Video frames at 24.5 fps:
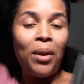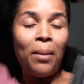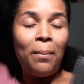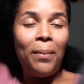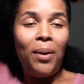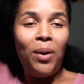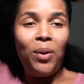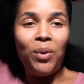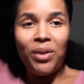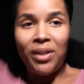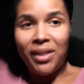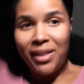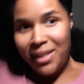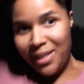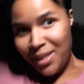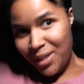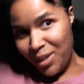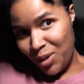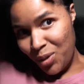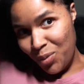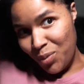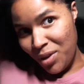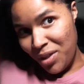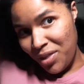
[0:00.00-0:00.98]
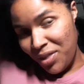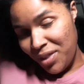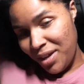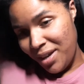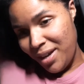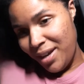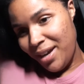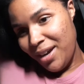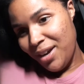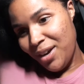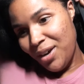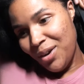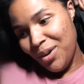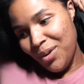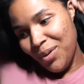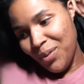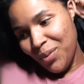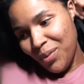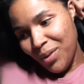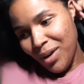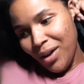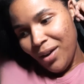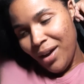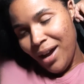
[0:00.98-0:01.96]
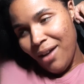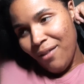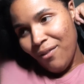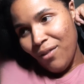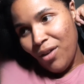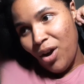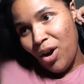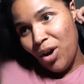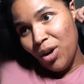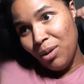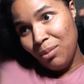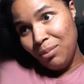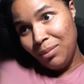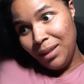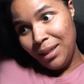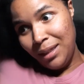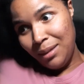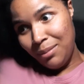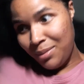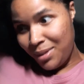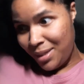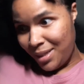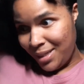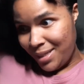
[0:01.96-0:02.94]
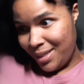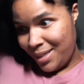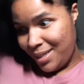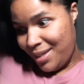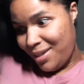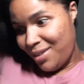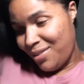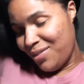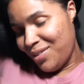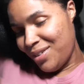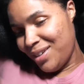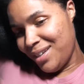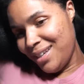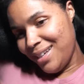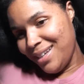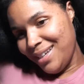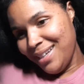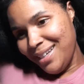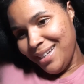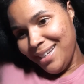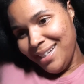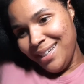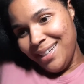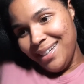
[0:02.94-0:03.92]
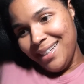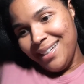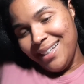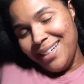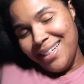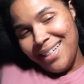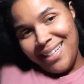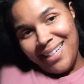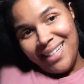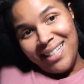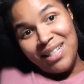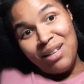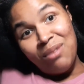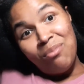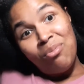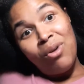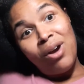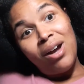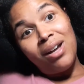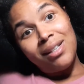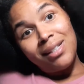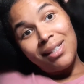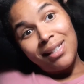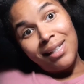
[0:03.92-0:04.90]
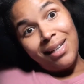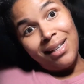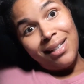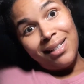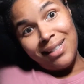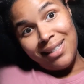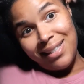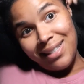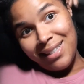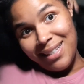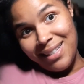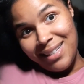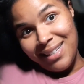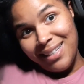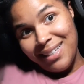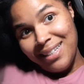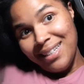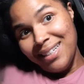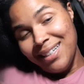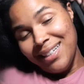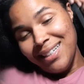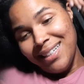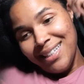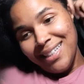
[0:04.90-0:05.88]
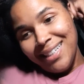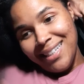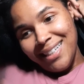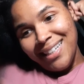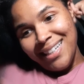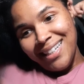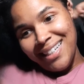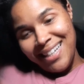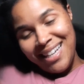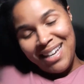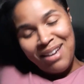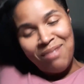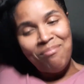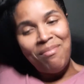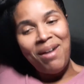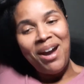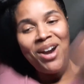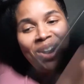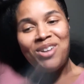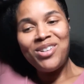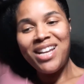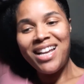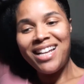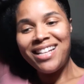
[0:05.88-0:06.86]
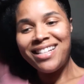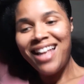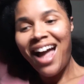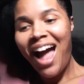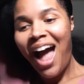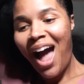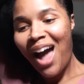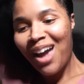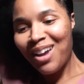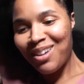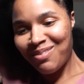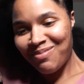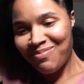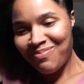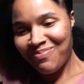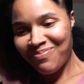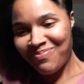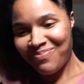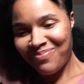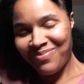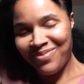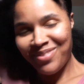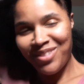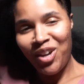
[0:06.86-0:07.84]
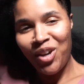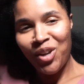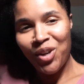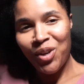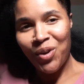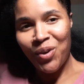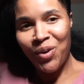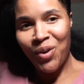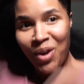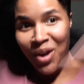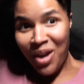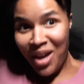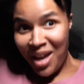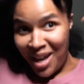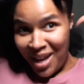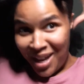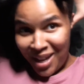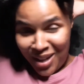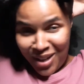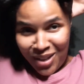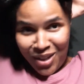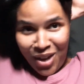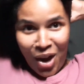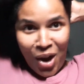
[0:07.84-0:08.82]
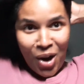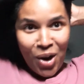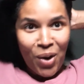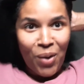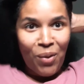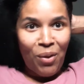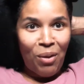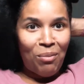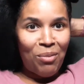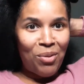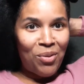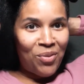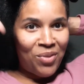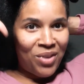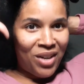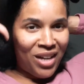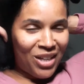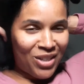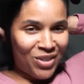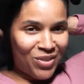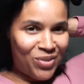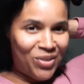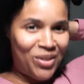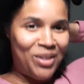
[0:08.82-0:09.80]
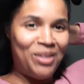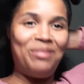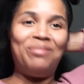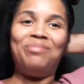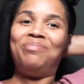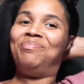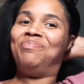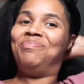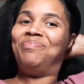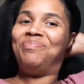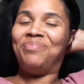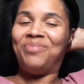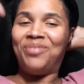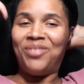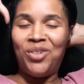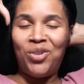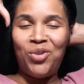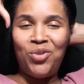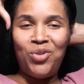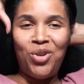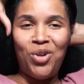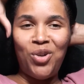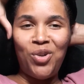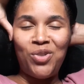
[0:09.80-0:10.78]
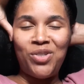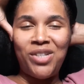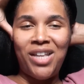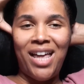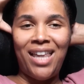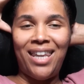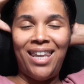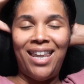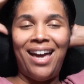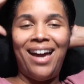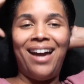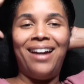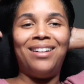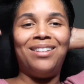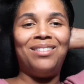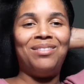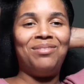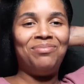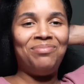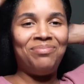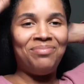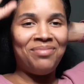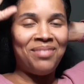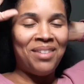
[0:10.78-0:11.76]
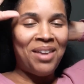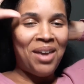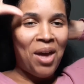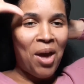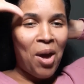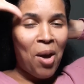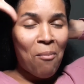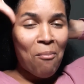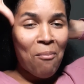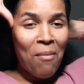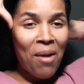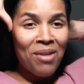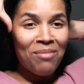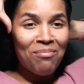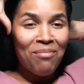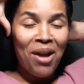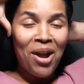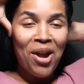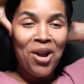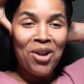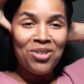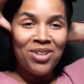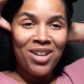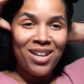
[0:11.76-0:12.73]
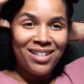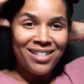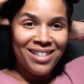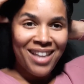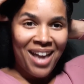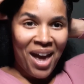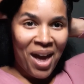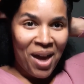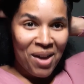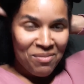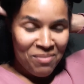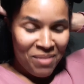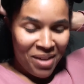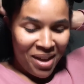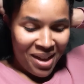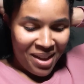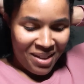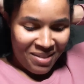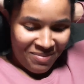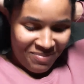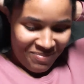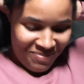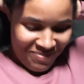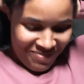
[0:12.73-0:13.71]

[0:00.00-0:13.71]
ponytail with thick hair without having all them lumps and stuff. It's a process. My hair takes time. Y'all know what movie that's from? Who knows that line? My hair takes time, man.